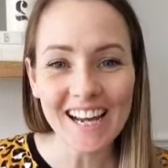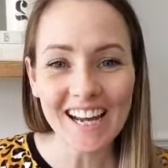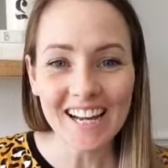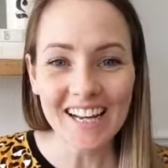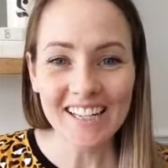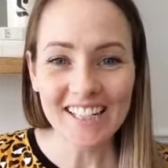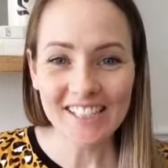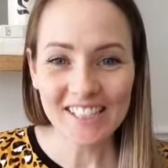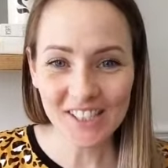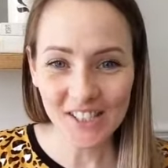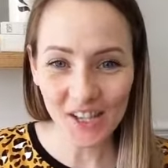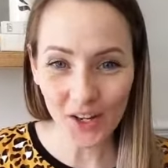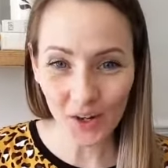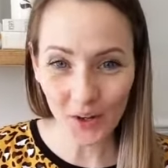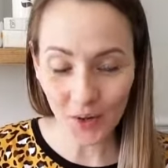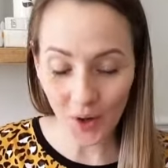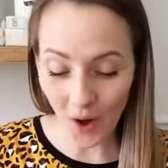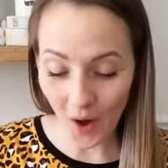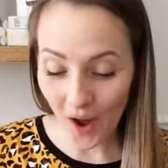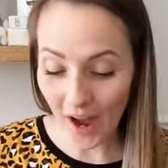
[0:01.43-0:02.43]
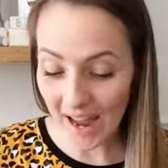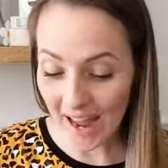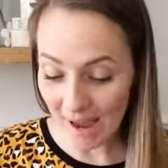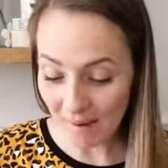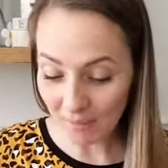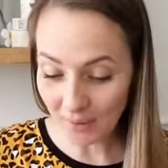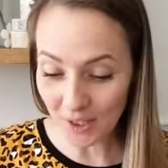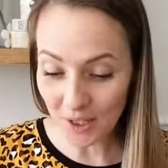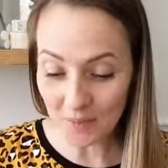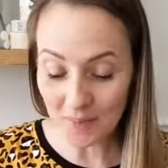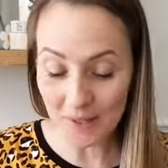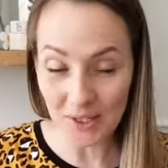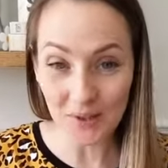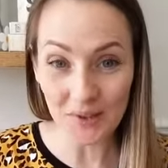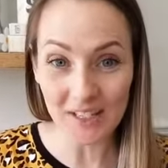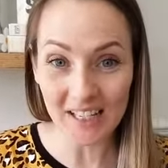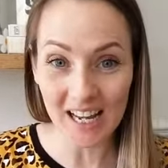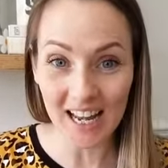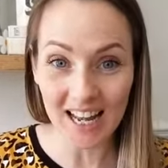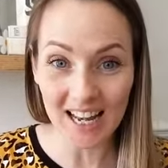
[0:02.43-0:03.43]
so I am going to be doing
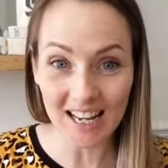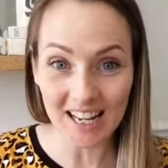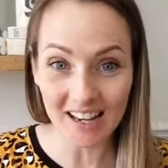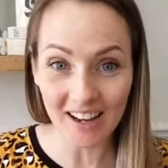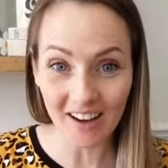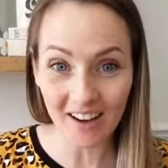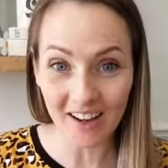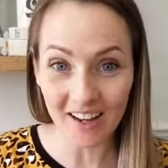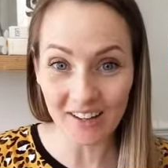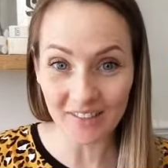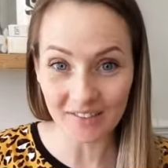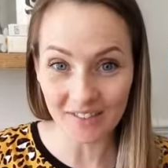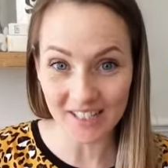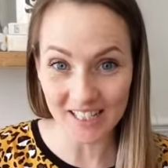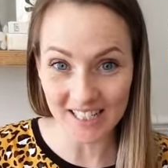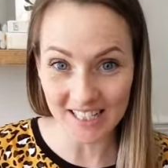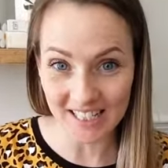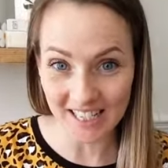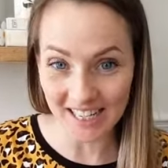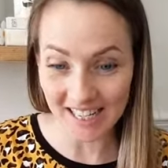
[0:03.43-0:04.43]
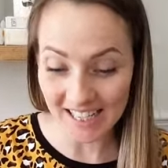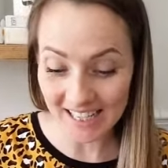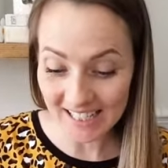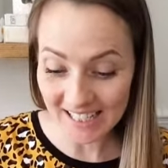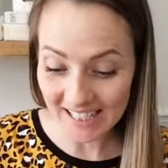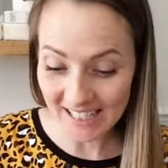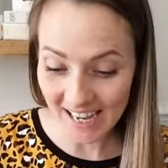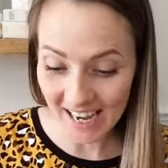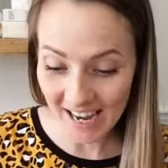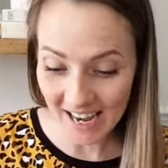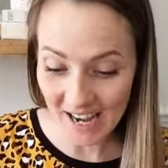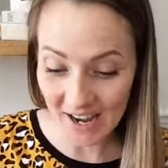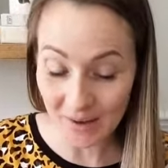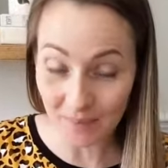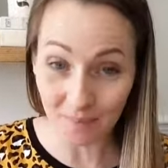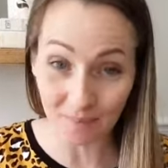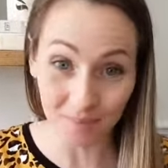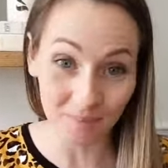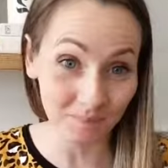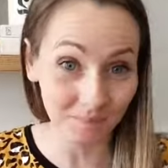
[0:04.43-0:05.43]
a live today,
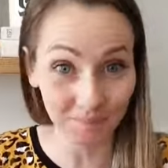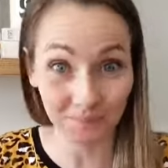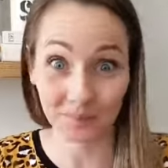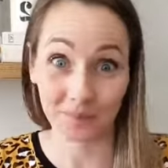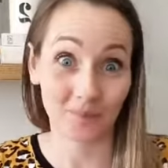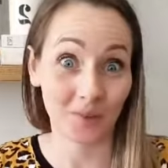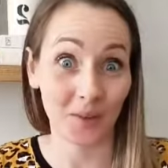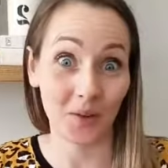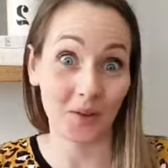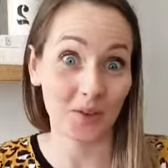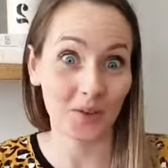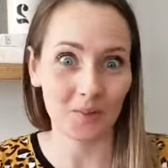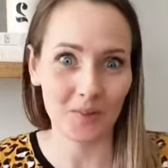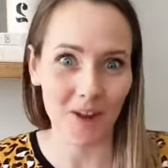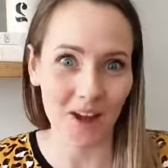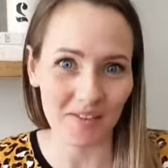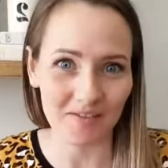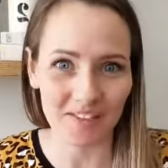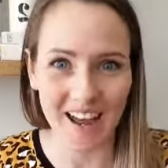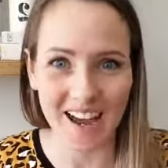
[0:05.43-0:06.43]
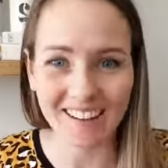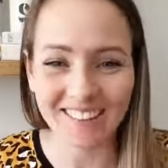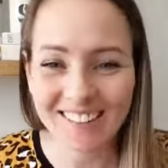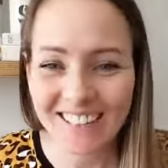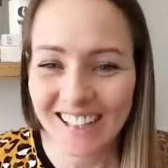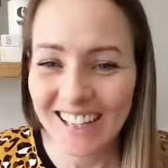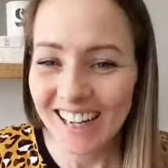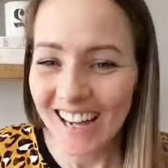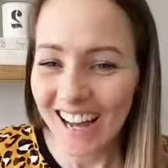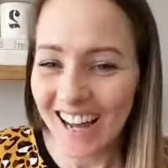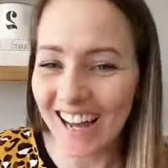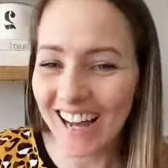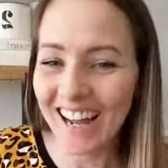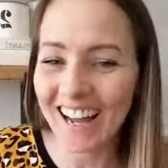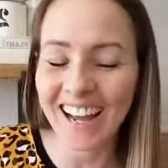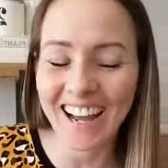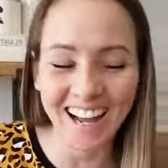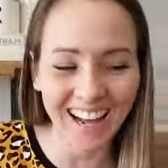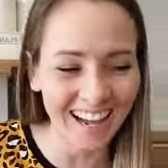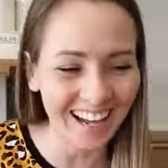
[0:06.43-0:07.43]
I'm live now.
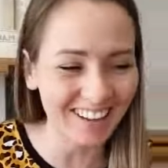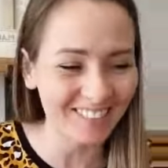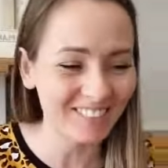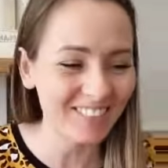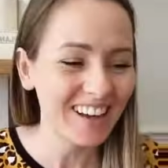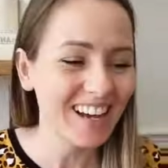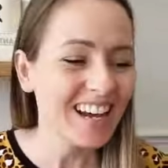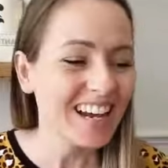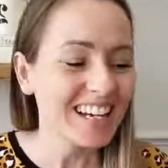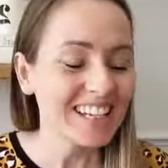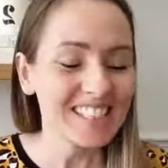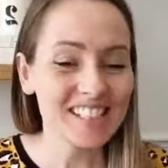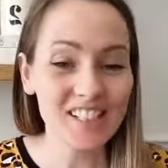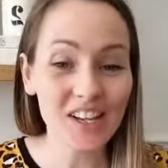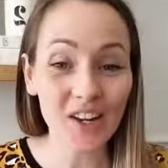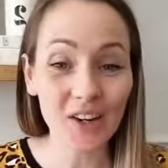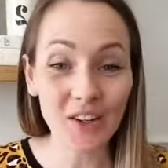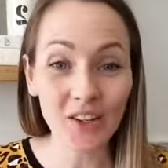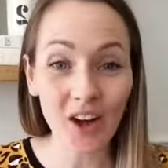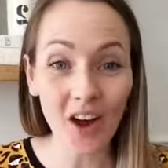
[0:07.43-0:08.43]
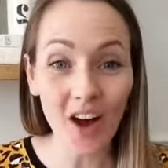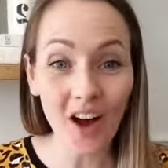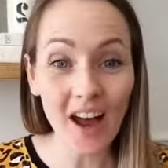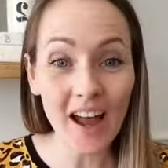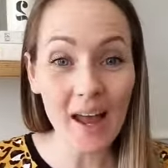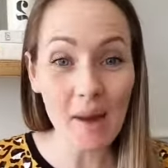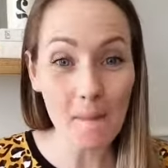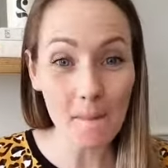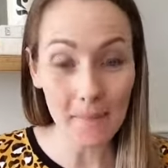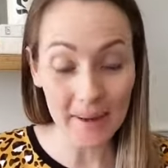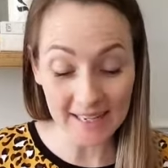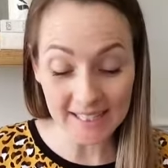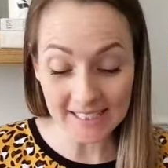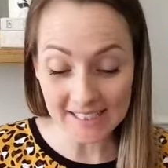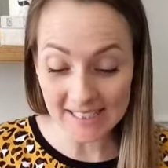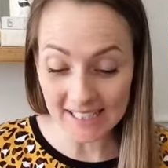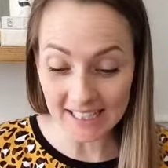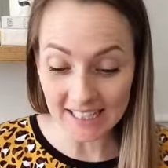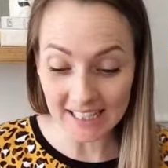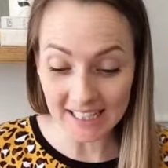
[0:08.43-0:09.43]
So I am
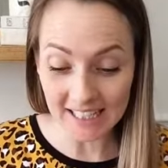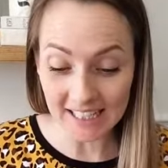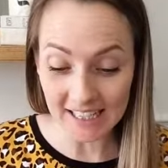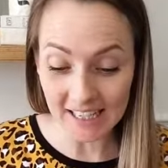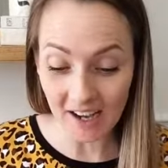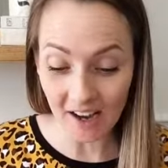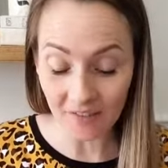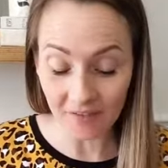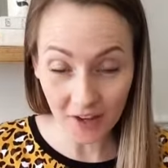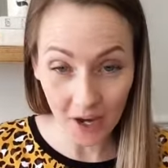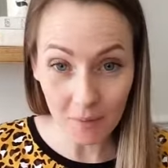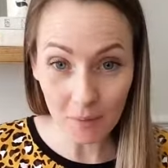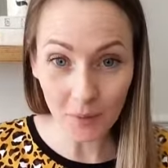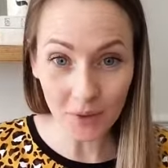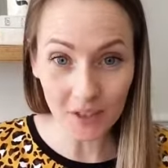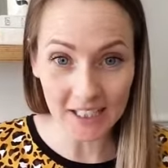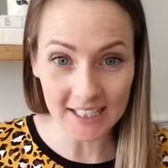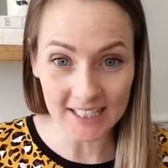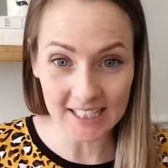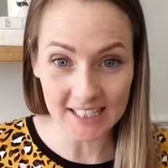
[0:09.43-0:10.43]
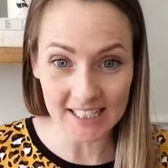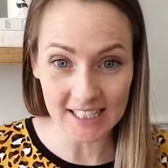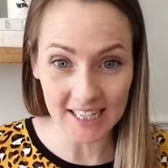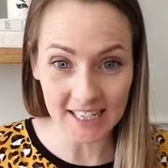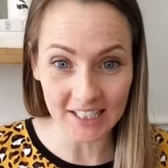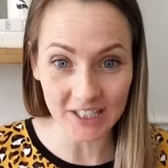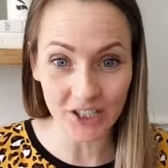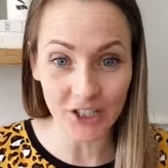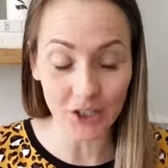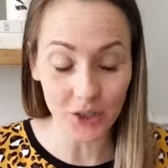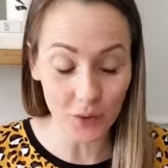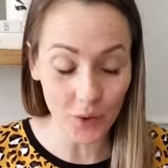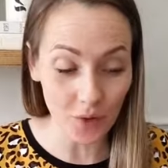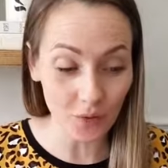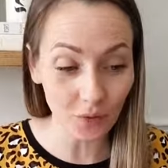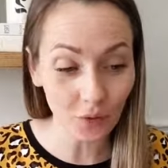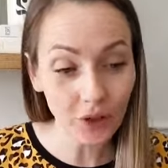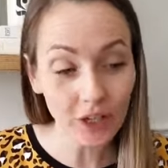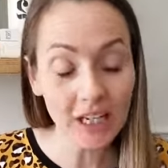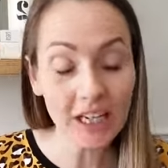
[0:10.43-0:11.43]
basically, I've come on here today to do a
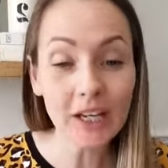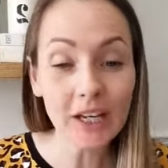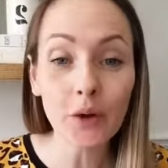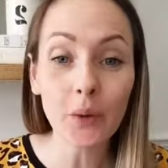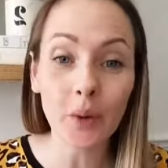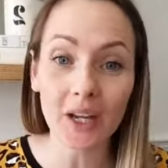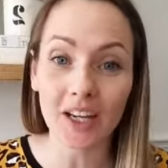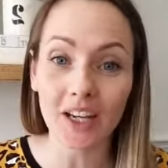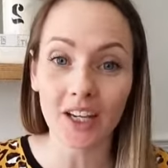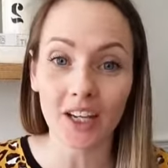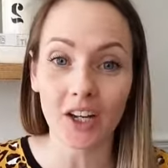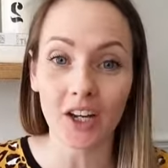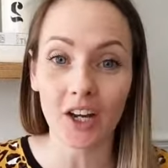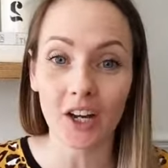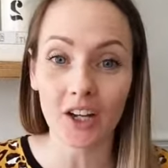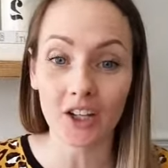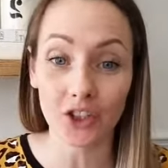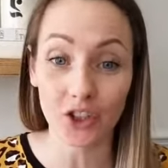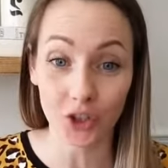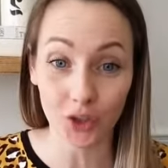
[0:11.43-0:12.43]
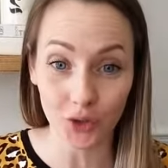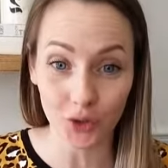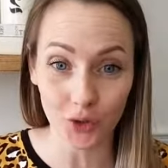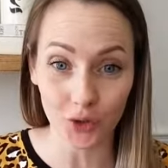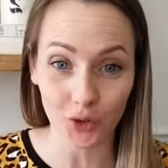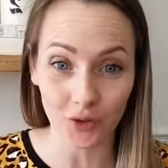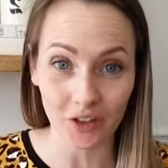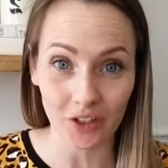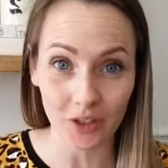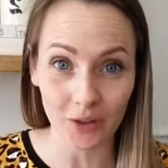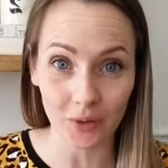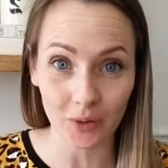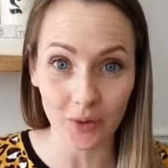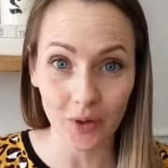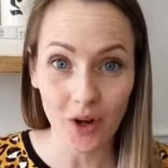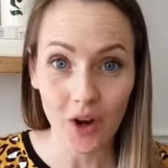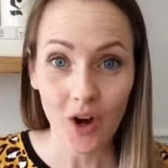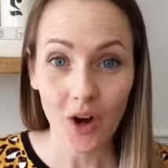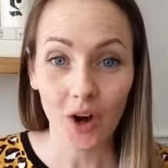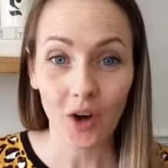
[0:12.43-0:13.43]
really quick tutorial
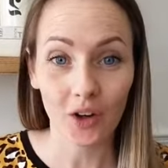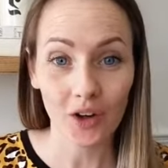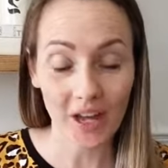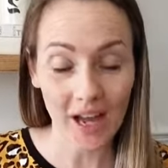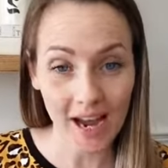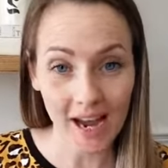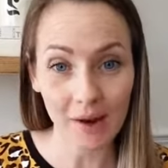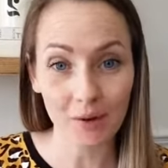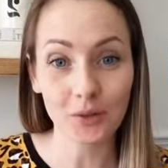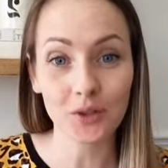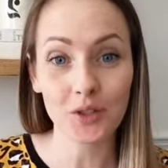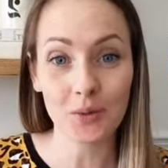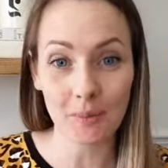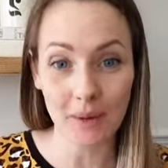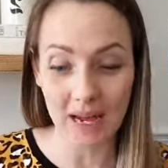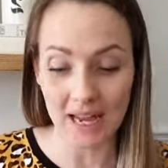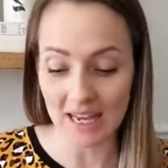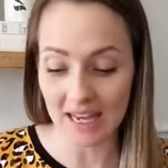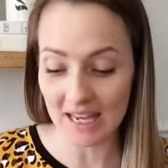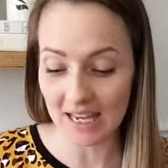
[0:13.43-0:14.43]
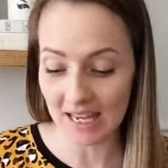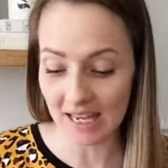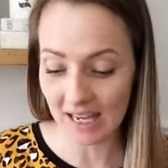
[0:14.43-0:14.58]
on how to make